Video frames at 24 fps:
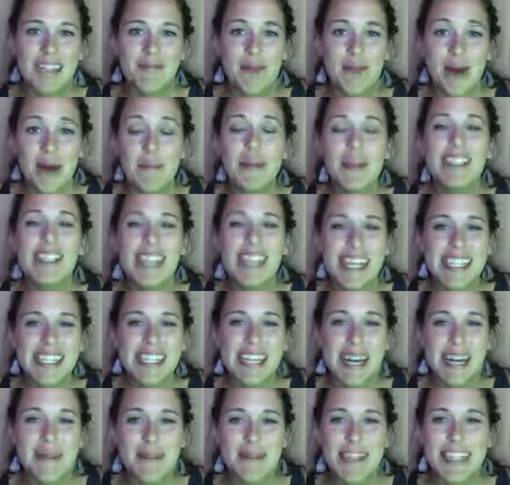Mama Says
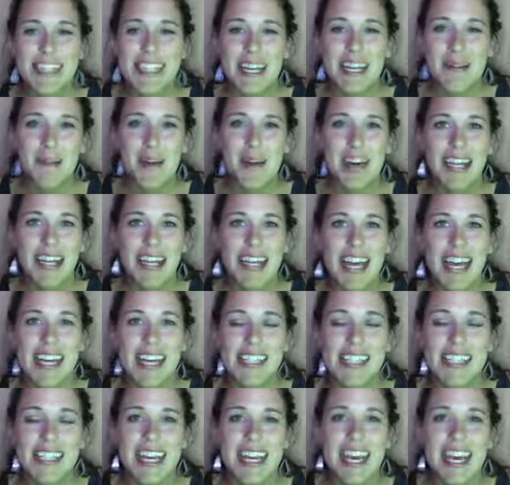Namaste
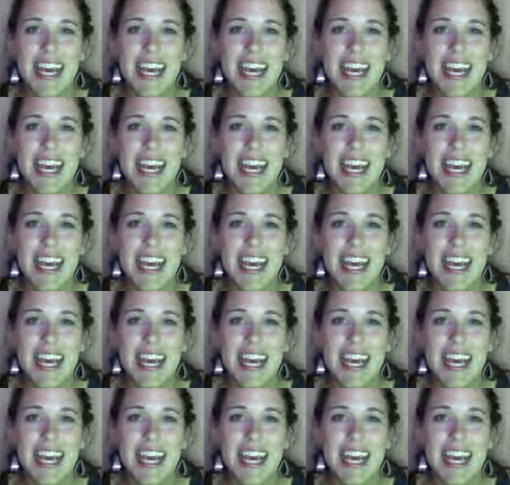podcast,